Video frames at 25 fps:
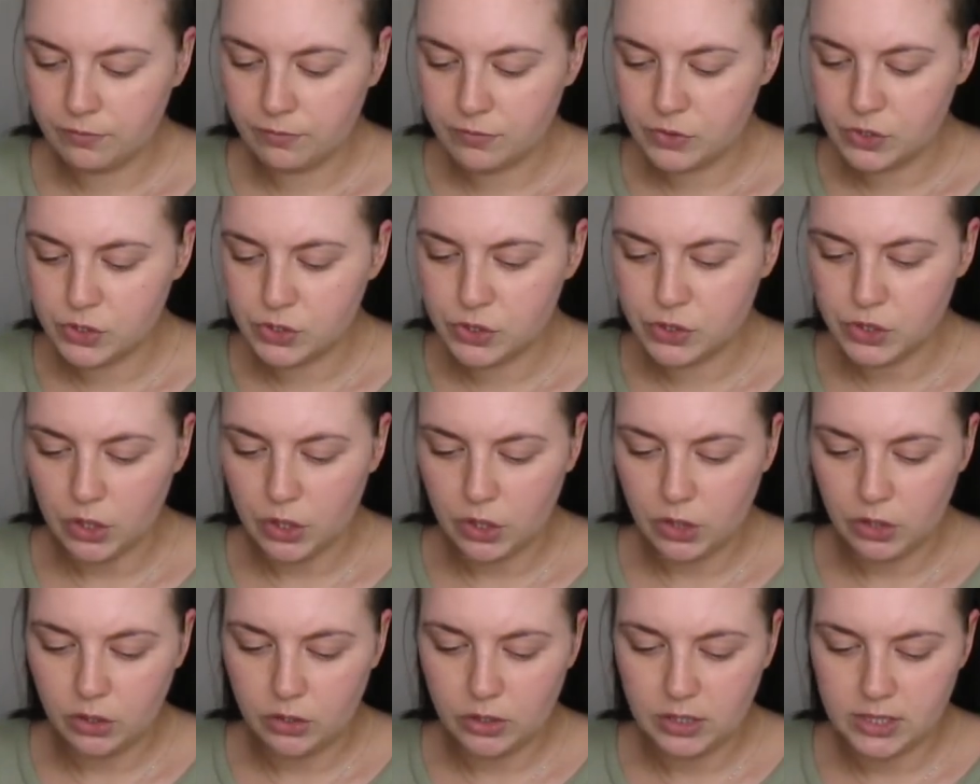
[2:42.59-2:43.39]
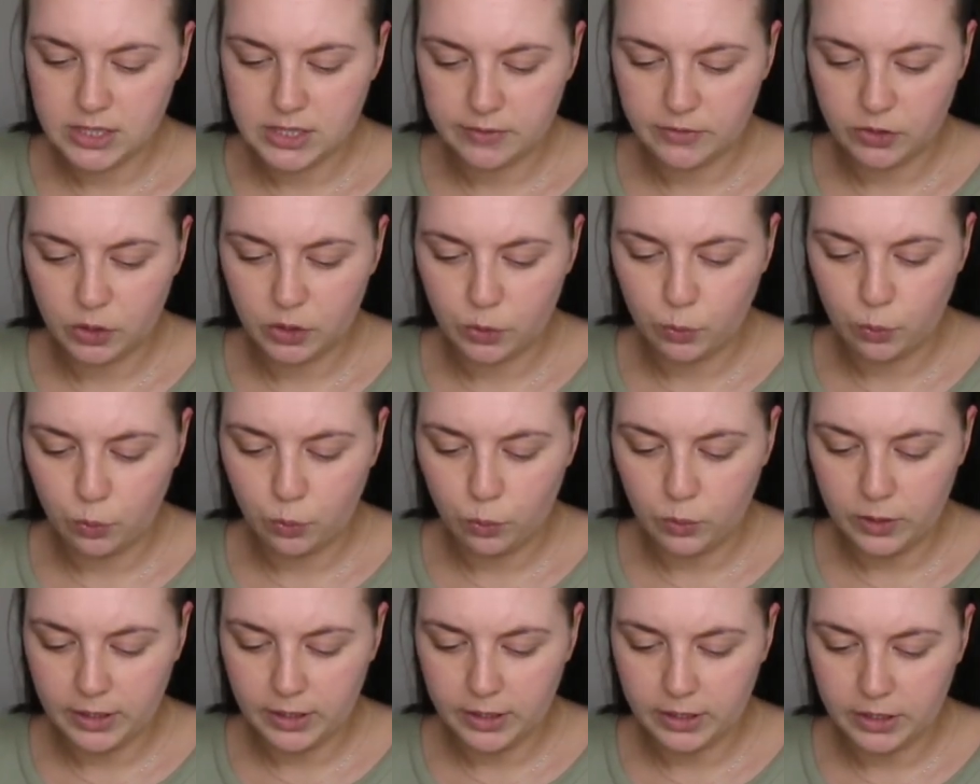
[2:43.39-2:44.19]
So let's have a
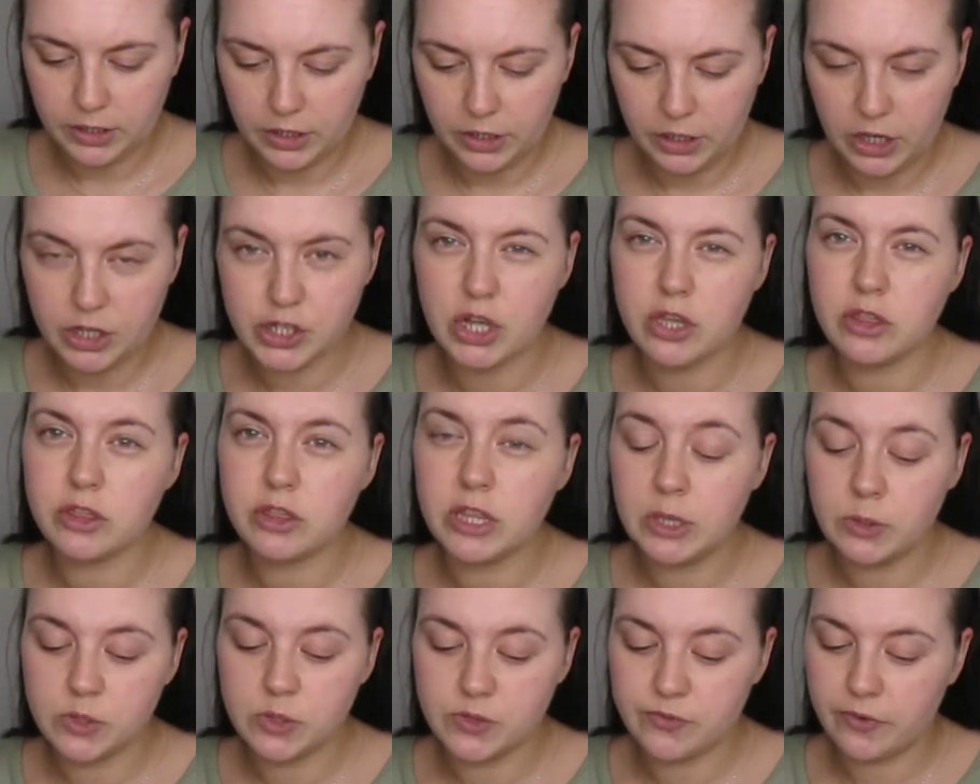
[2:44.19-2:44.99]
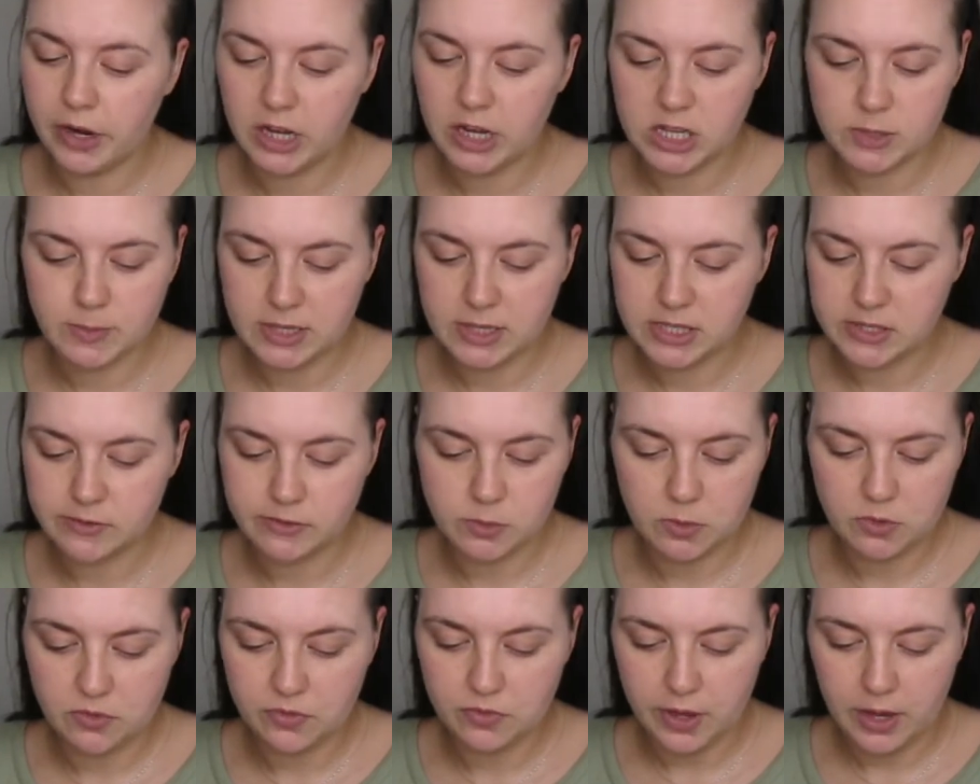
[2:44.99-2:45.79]
quick look. I don't think it was very expensive,
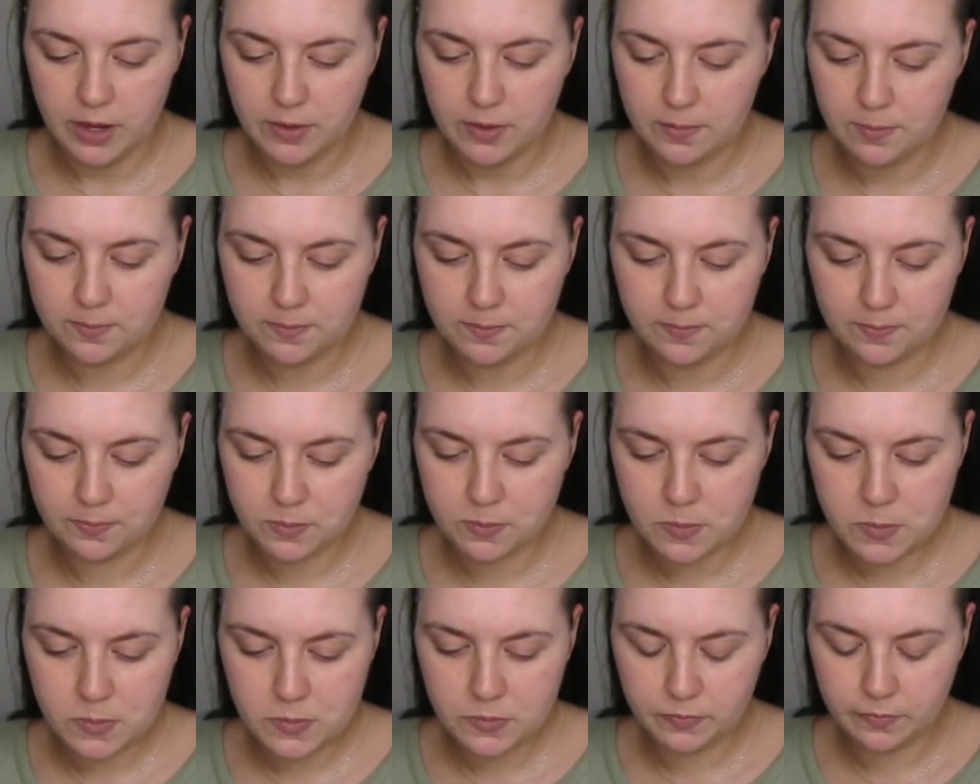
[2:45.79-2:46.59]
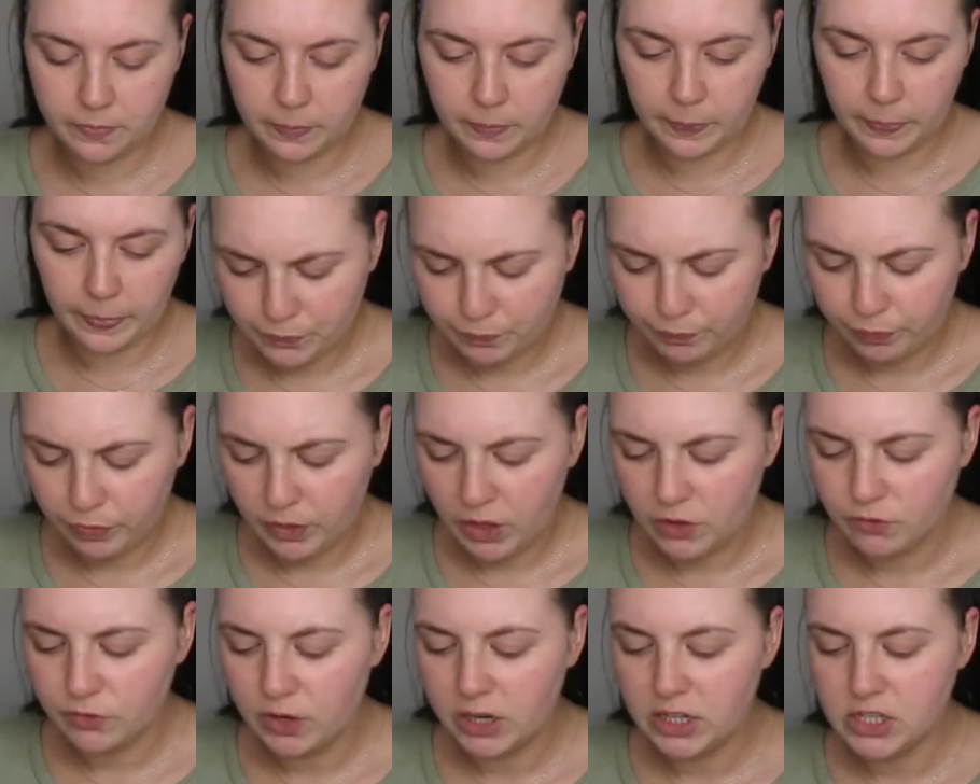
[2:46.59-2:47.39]
to be fair.
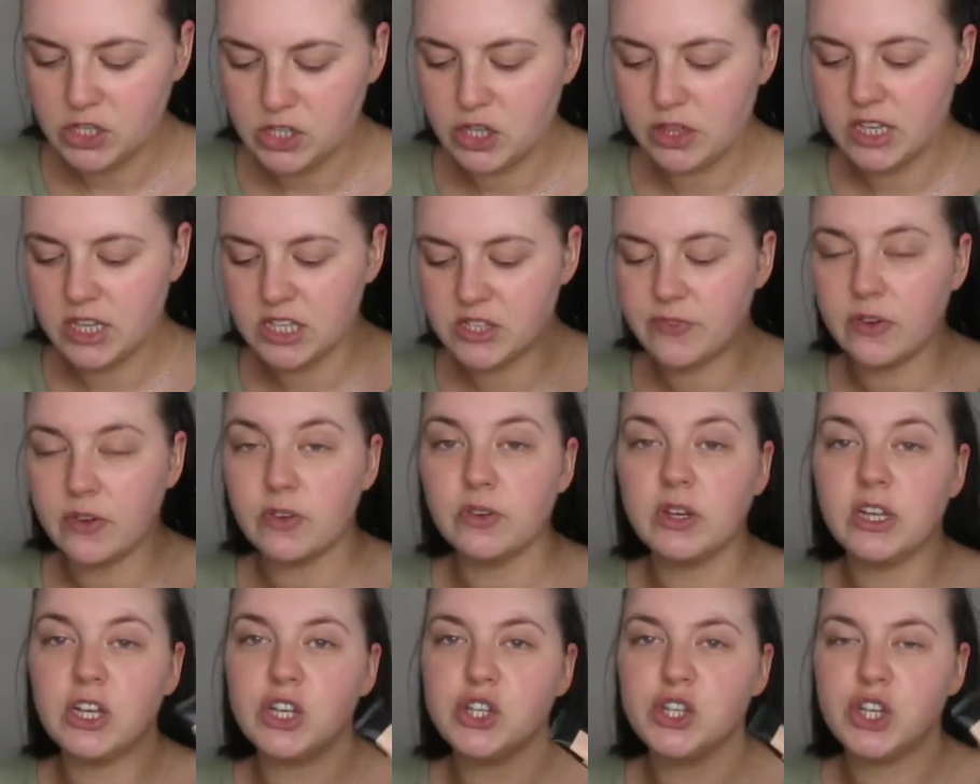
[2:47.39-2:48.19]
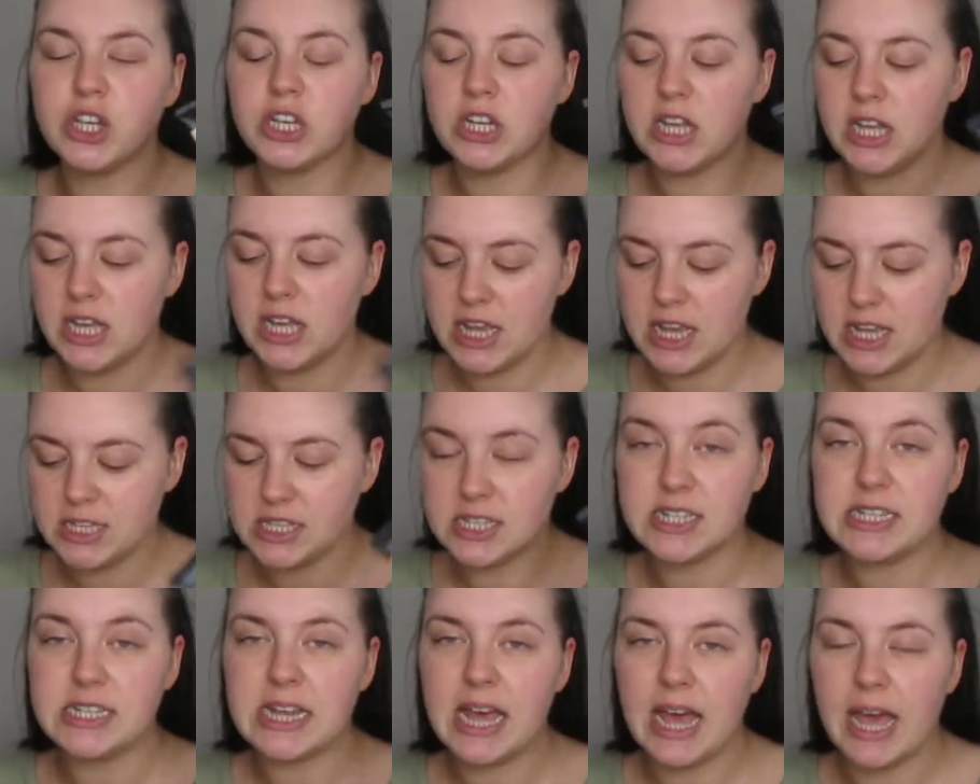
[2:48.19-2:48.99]
Right, so this foundation
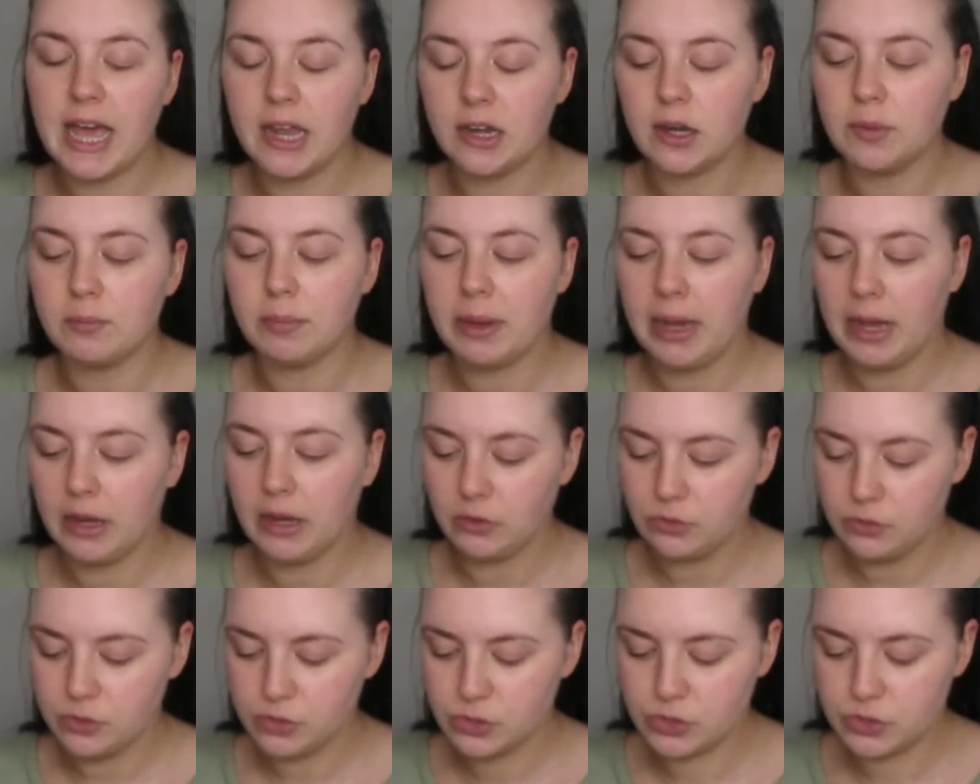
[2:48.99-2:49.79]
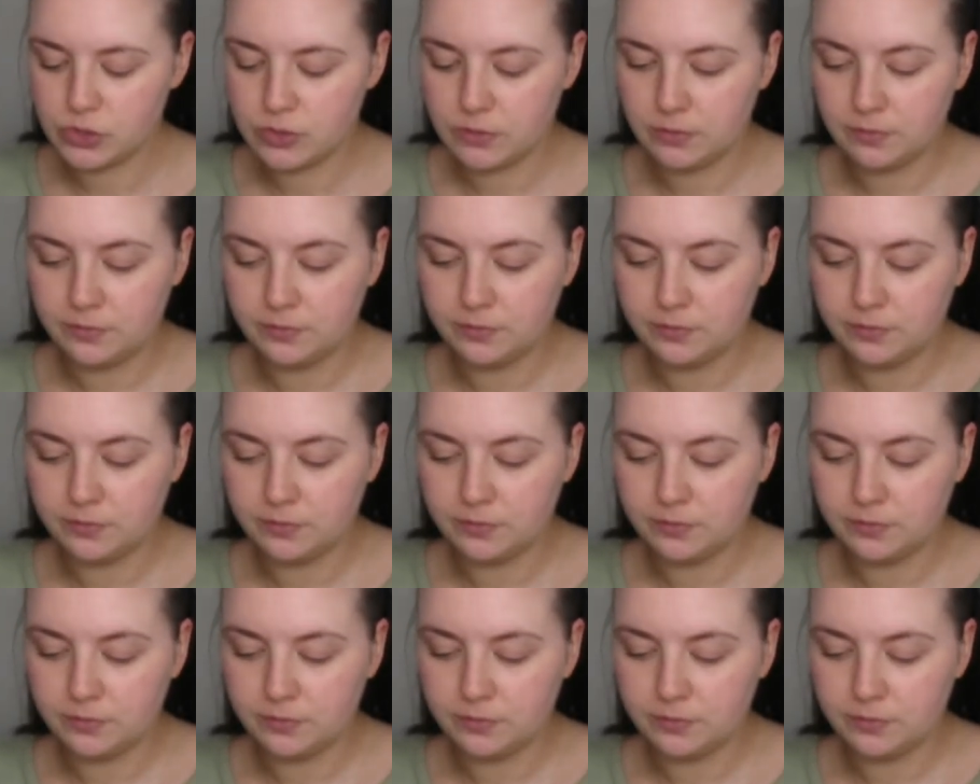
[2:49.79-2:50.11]
is £10.